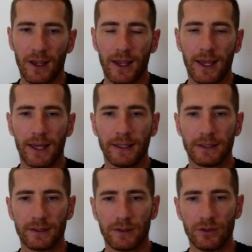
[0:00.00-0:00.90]

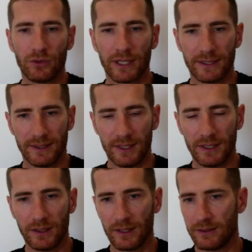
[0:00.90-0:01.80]
And you can see
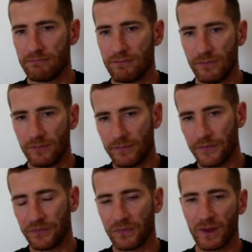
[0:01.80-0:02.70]
that
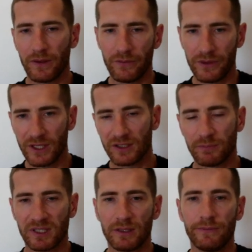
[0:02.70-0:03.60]
this
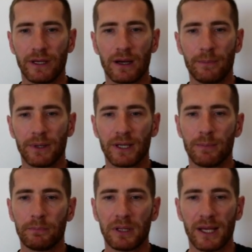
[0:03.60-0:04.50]
specific
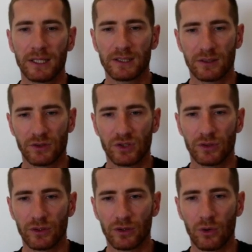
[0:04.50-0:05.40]
company plans to
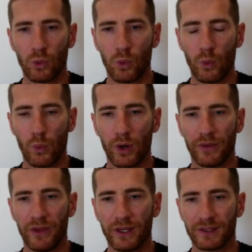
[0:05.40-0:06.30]
grow
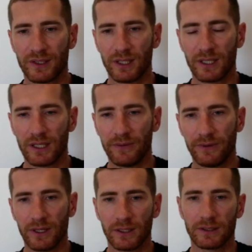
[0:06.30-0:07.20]
with the
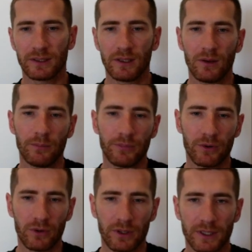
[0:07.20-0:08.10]
significant
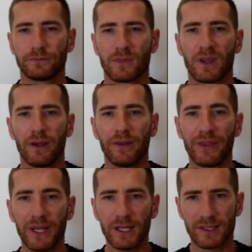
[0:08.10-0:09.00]
progress.
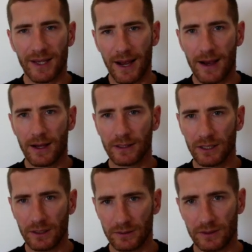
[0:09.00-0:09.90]
These are
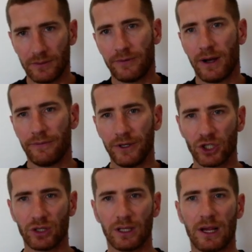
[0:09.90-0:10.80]
not
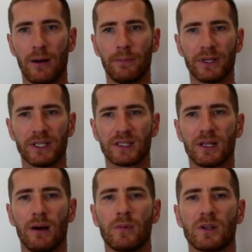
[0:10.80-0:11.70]
official company's
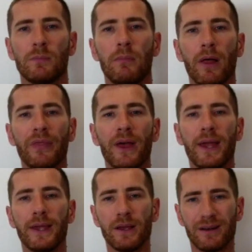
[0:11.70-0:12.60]
numbers, but
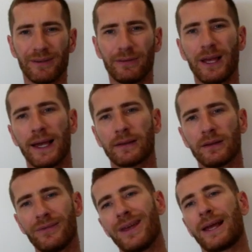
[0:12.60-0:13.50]
they reflect
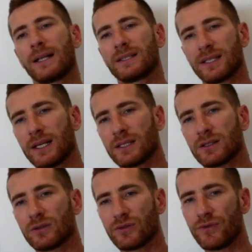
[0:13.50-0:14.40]
the
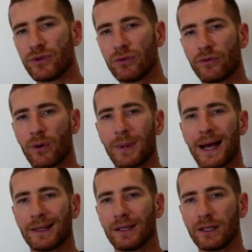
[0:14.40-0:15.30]
consensus view from
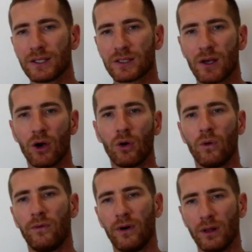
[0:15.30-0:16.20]
analysts who
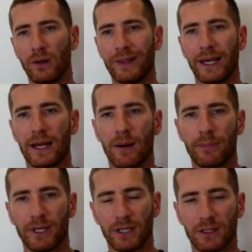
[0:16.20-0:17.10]
follow the
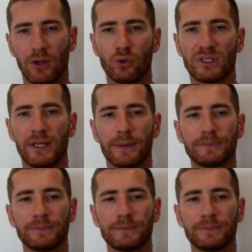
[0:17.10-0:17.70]
company closely.